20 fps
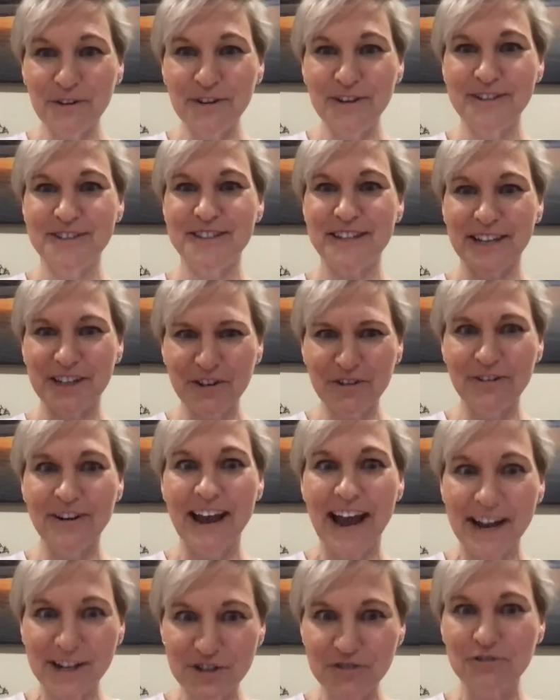even though it's like a
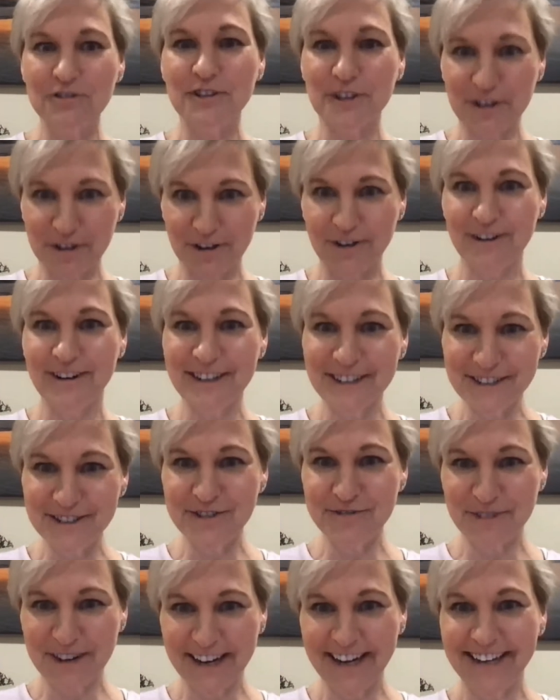natural
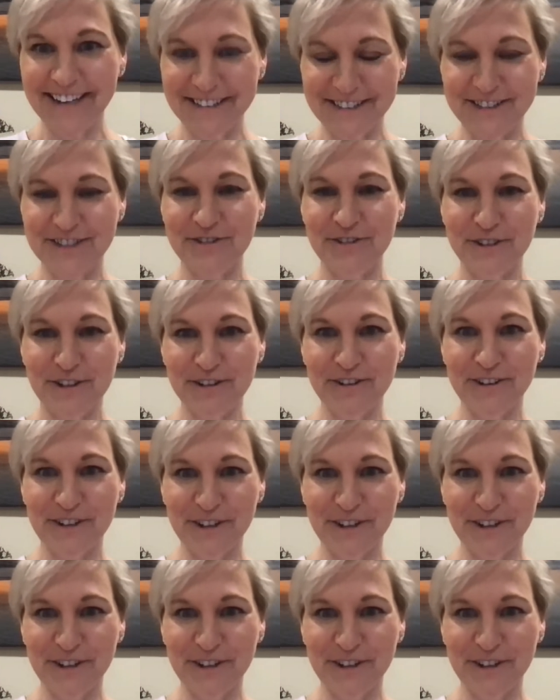occurrence, right? And so